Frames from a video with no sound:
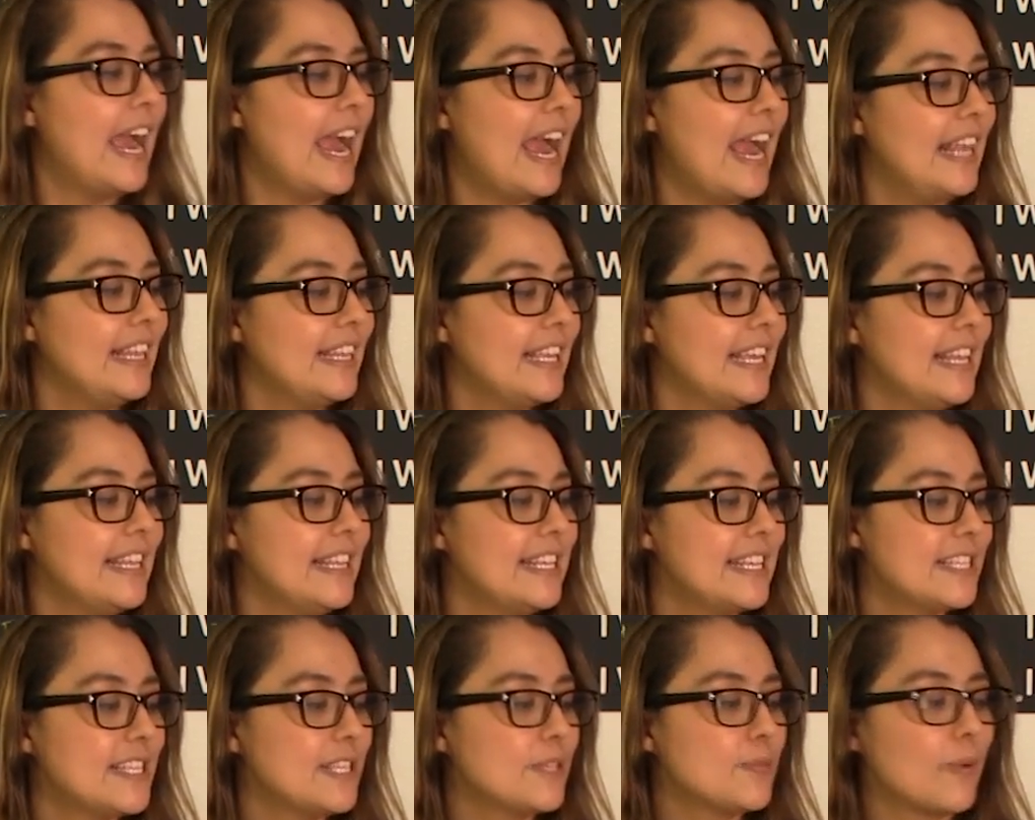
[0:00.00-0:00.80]
And then
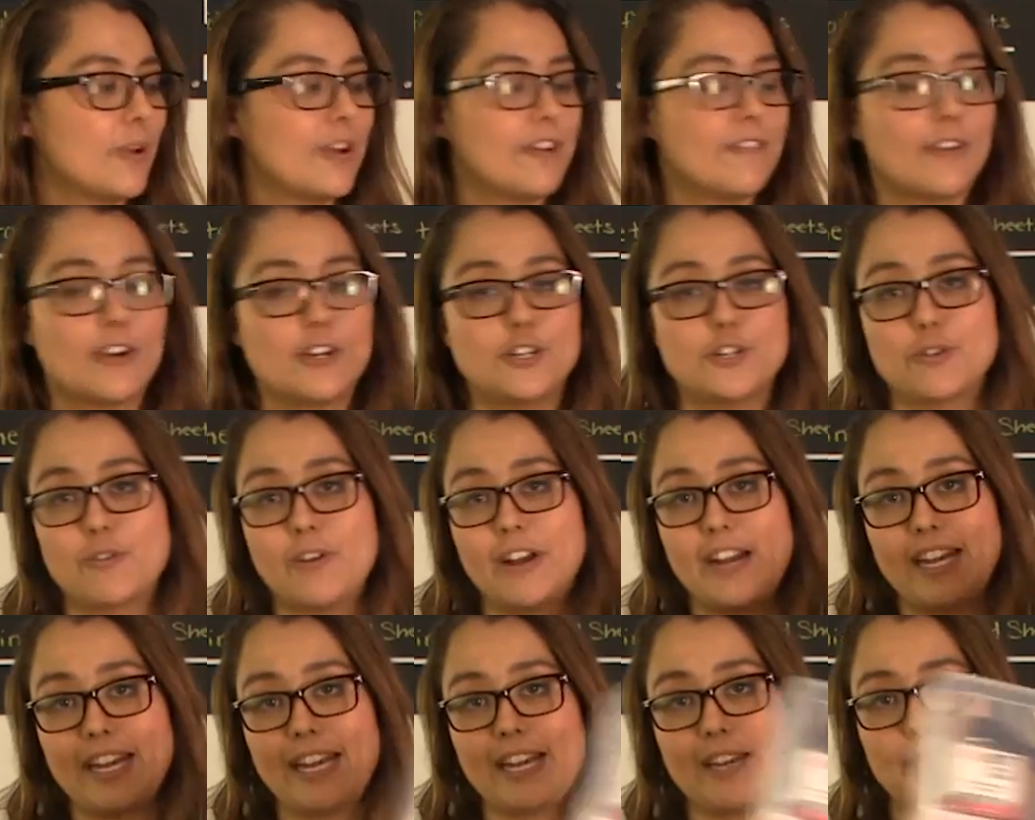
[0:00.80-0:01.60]
this is one of our
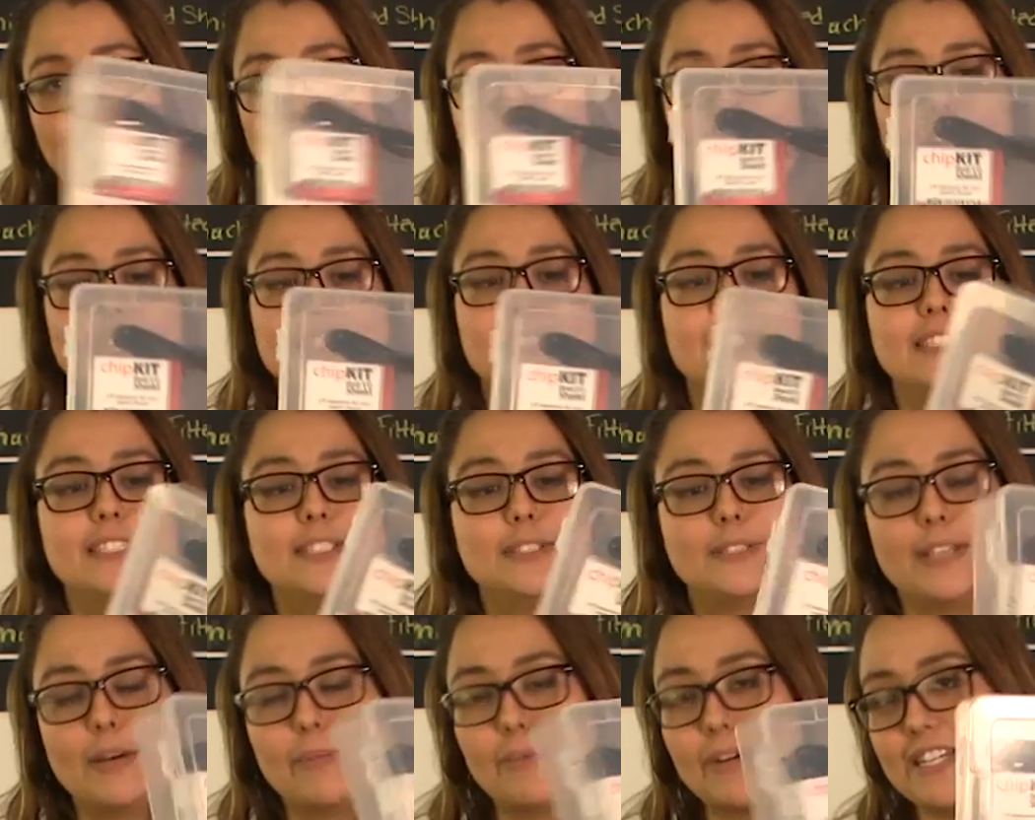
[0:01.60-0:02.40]
training
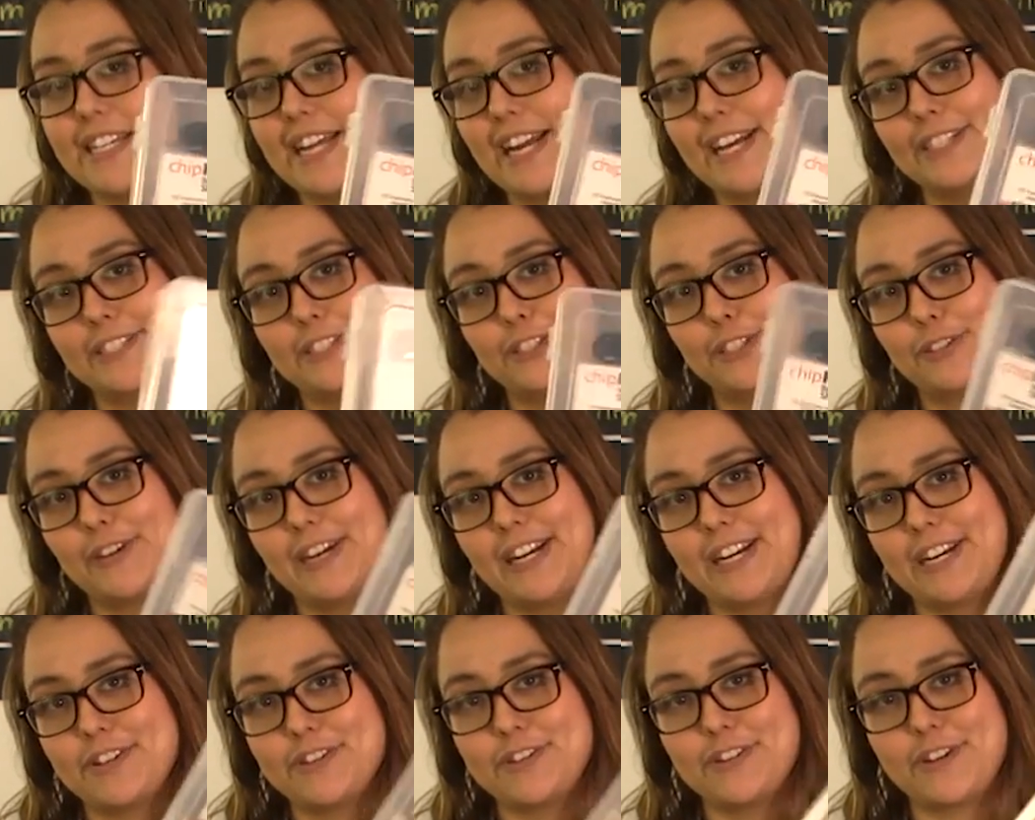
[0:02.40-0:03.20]
boxes that we take to
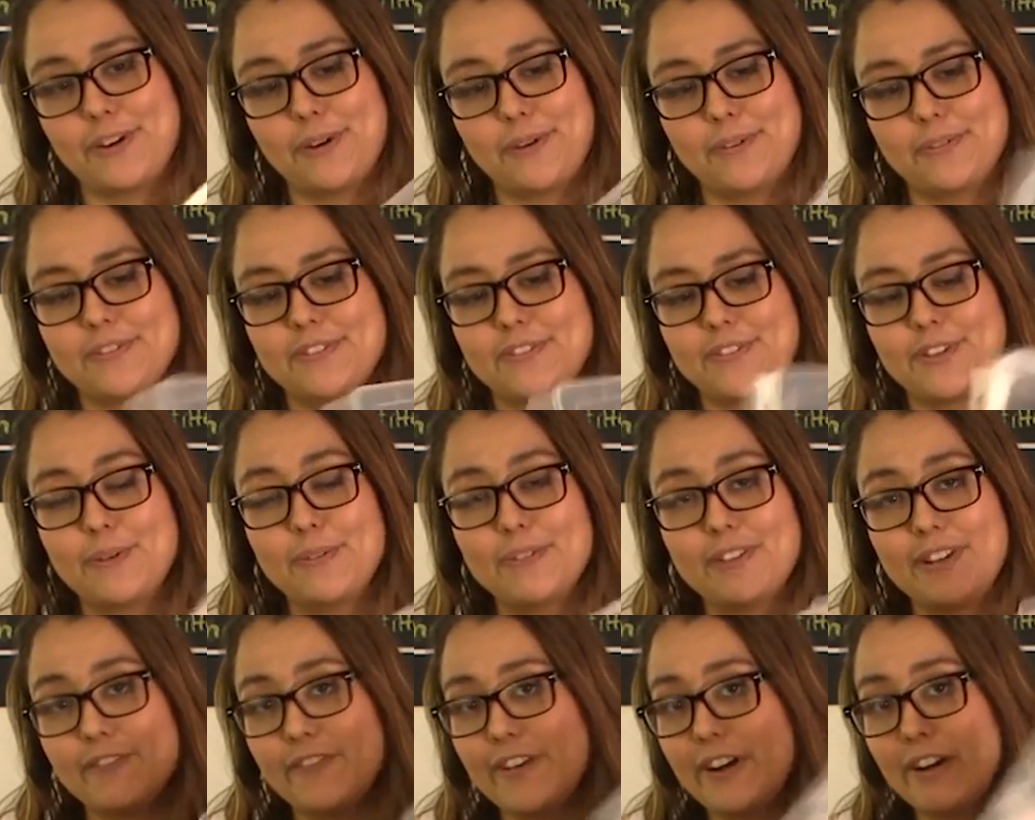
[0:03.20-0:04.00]
training shows. So
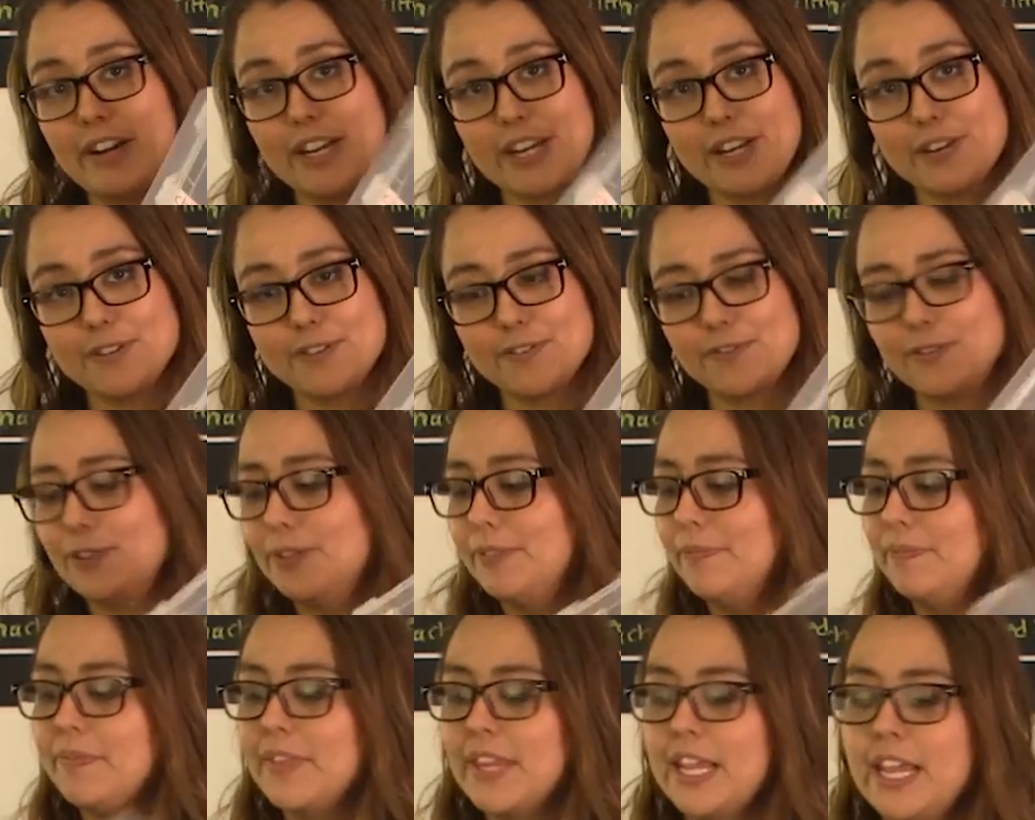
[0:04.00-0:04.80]
they're very
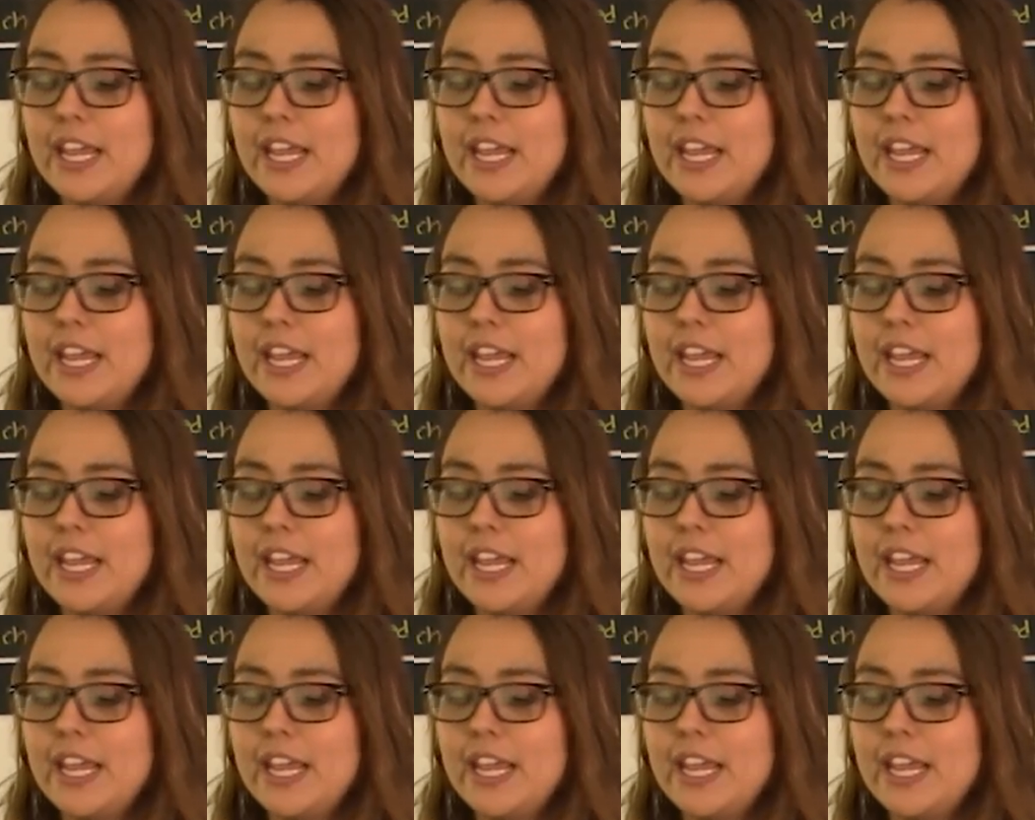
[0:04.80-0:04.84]
useful.